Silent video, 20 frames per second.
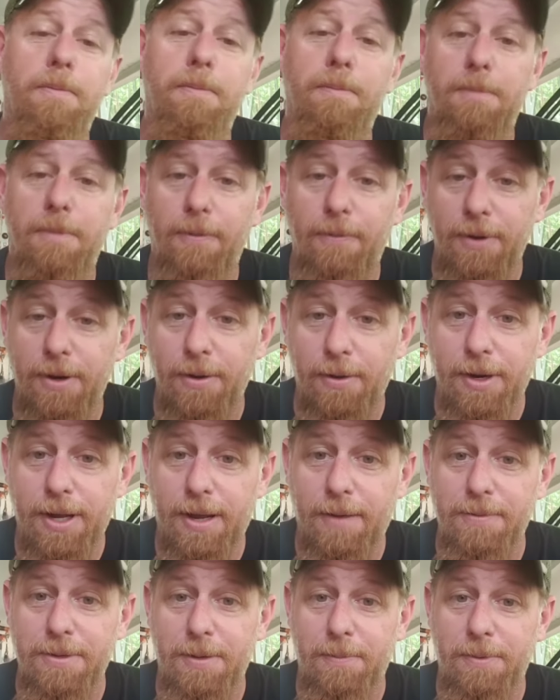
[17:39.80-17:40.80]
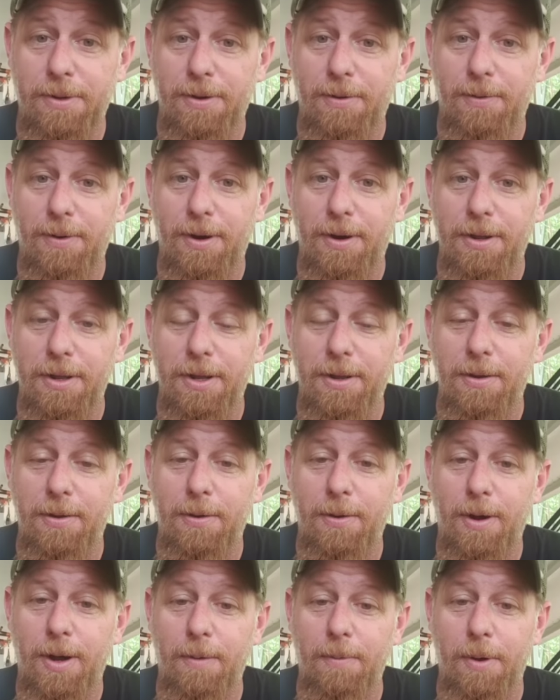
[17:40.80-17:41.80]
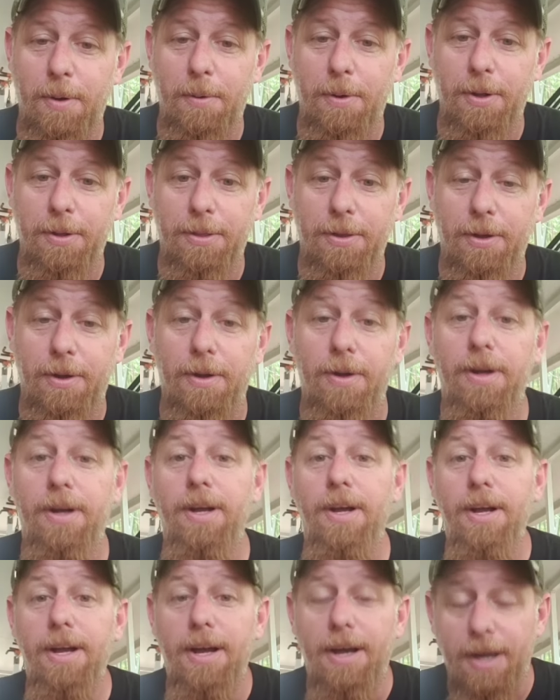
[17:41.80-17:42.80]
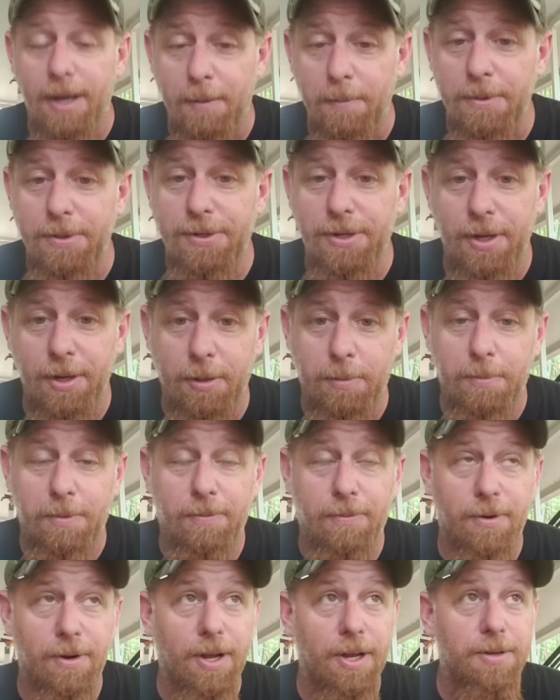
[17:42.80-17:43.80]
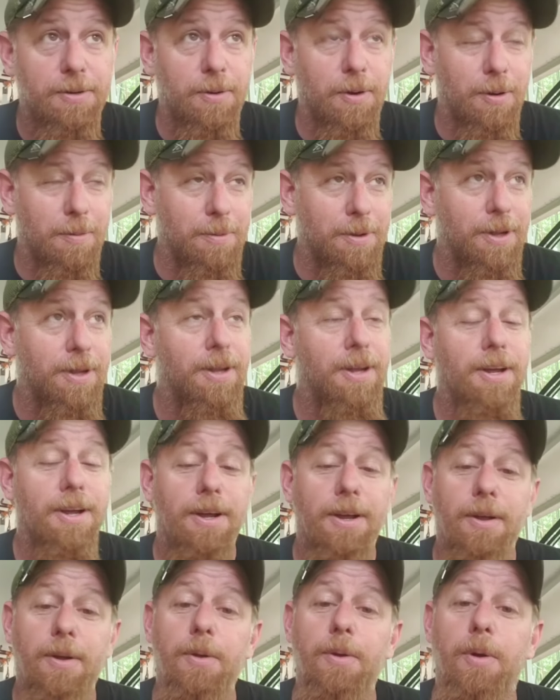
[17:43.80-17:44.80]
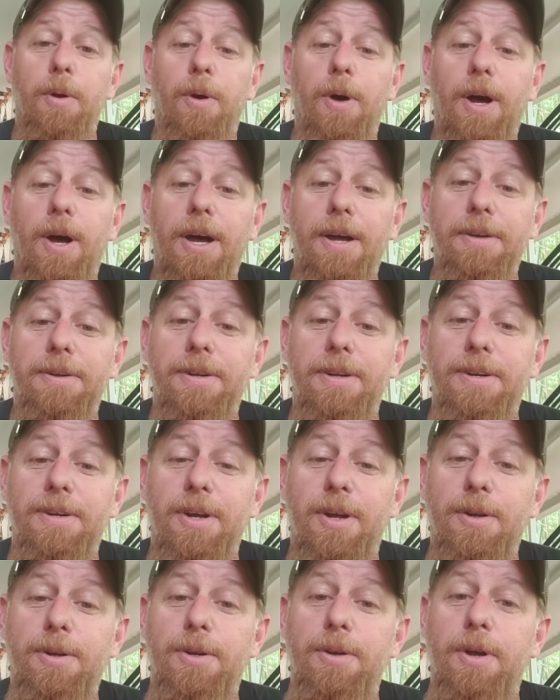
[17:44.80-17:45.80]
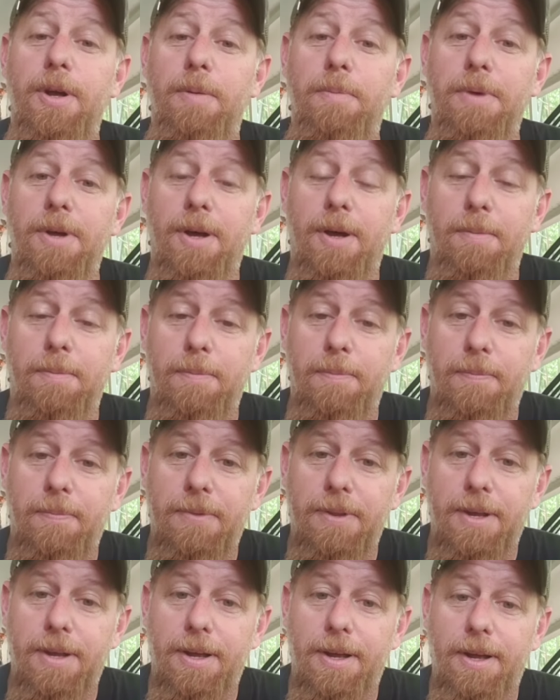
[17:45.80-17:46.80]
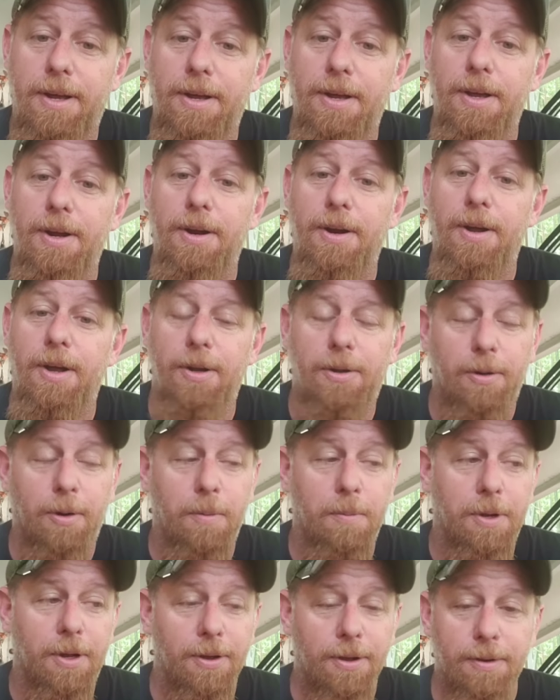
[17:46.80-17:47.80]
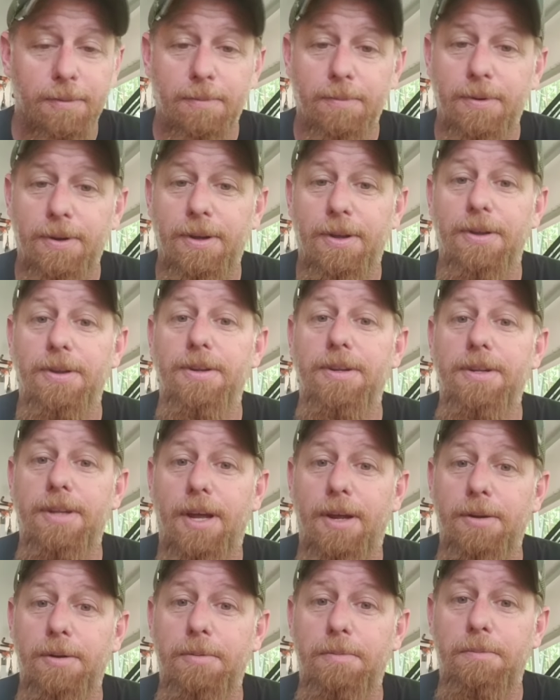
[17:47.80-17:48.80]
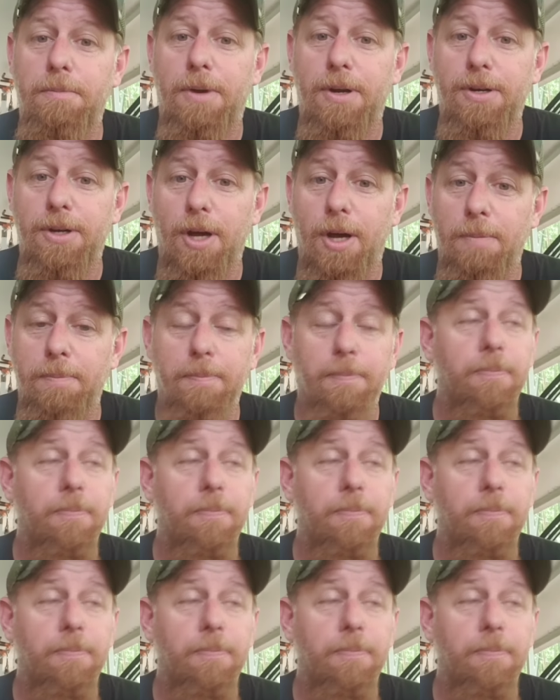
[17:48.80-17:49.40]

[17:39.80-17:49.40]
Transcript: If you don't have something to run to the end of the driveway with, though, I am a salesman for Knights Armament, so I suggest you hit me up and get a Knights Armament gun, because that's my job.